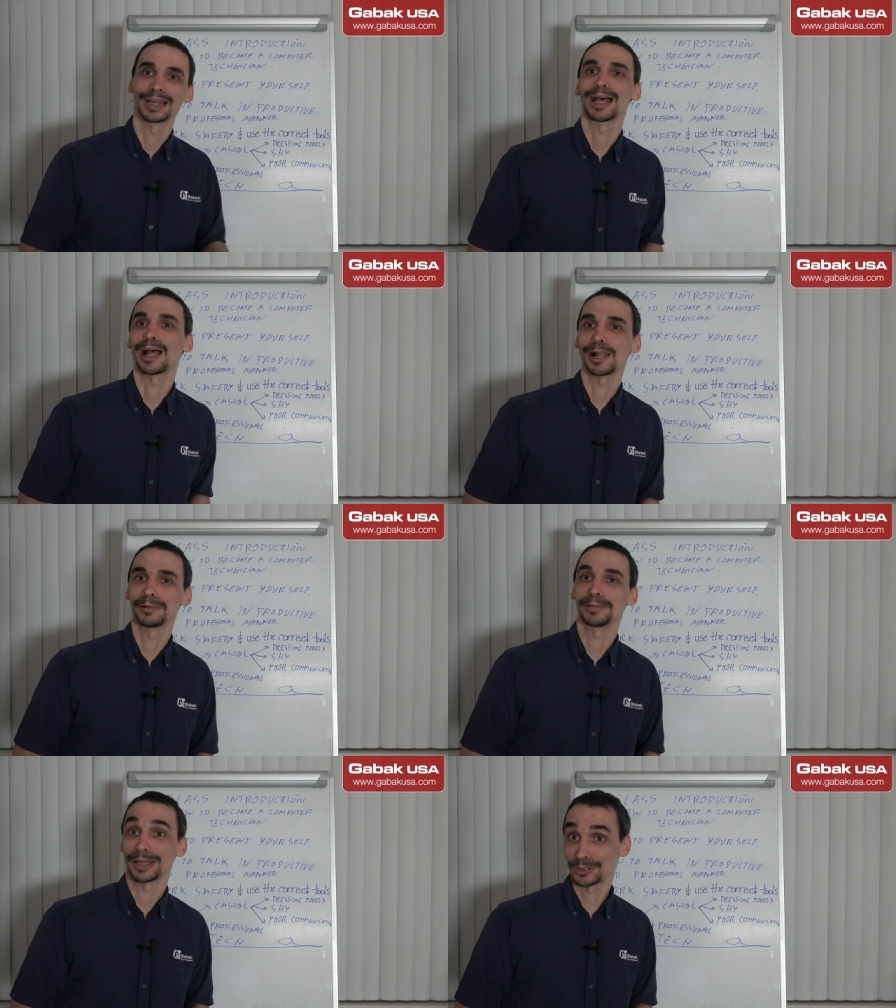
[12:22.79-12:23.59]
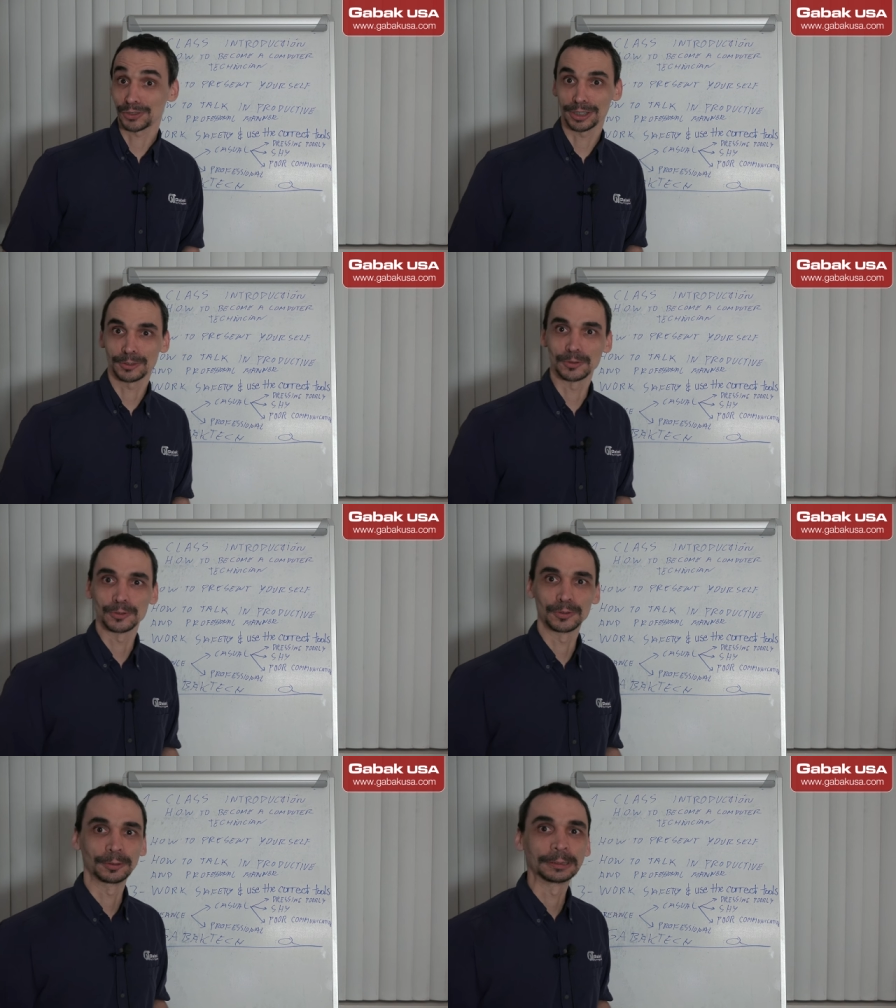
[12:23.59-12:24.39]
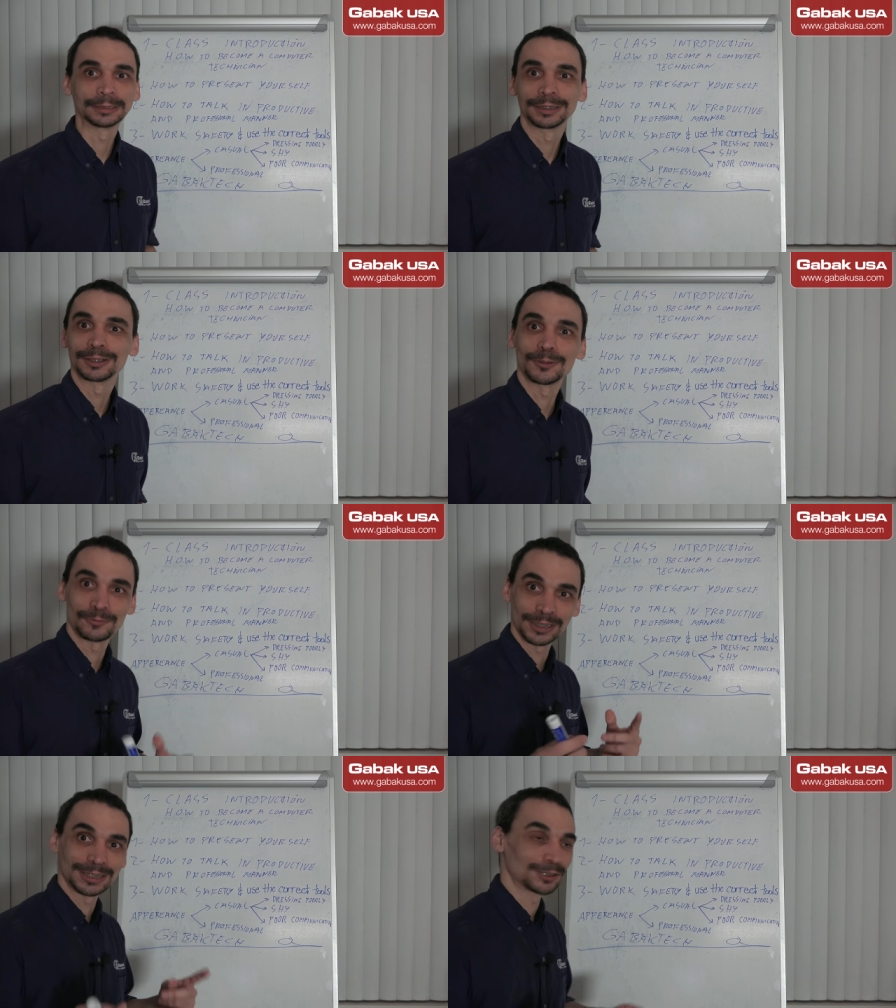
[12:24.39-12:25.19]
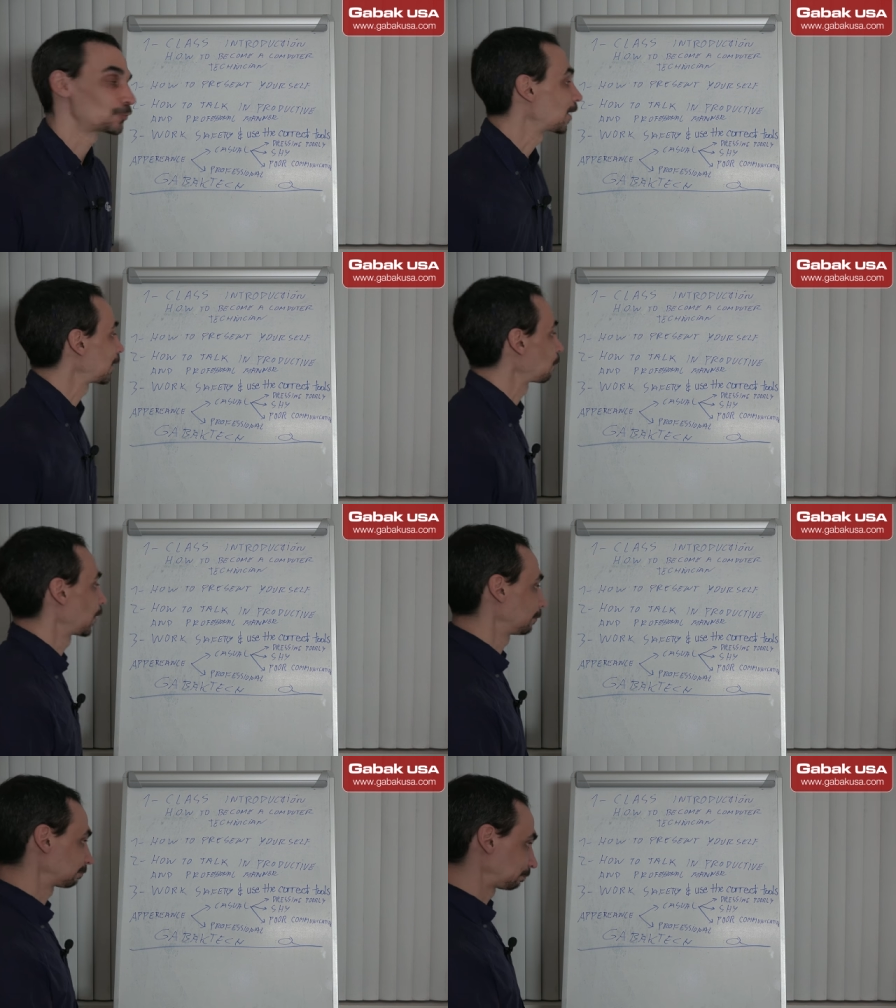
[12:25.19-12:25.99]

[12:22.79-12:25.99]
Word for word: I'll, I'll try to, to fix it right away.